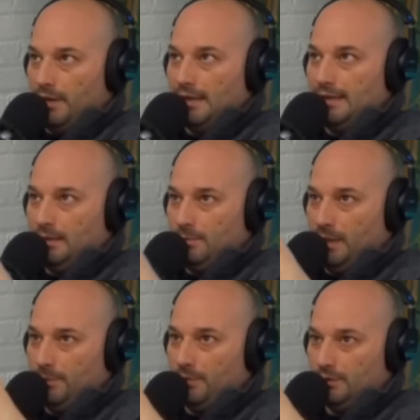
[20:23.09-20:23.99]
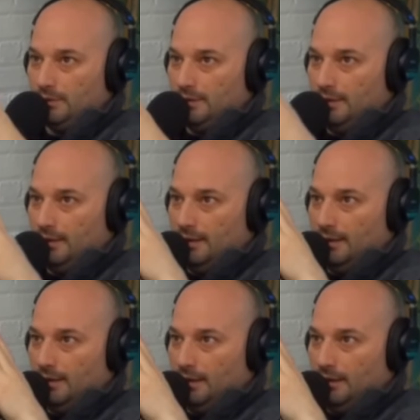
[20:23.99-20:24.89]
but I think people
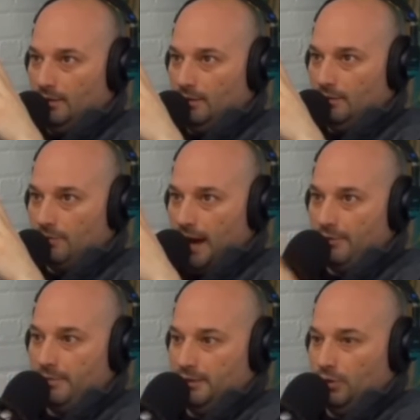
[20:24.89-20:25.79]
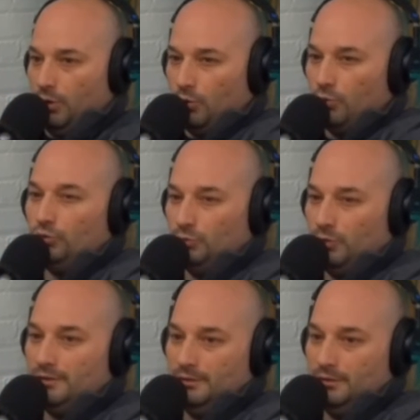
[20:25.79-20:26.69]
rather be told
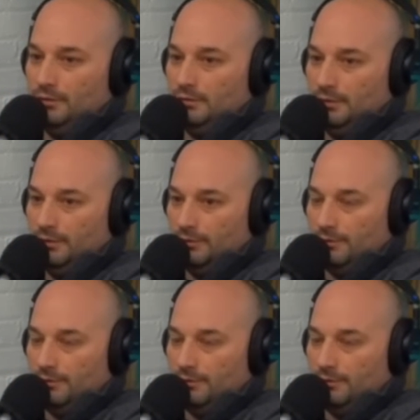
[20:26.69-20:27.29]
what to do